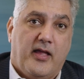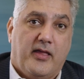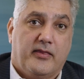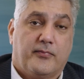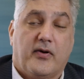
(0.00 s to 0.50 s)

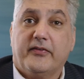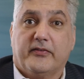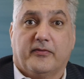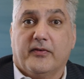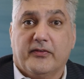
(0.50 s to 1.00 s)
And the price
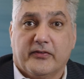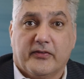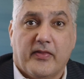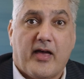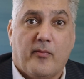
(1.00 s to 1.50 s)
difference
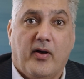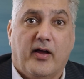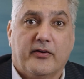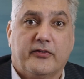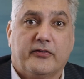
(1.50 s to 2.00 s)
isn't that
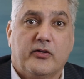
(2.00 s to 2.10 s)
much.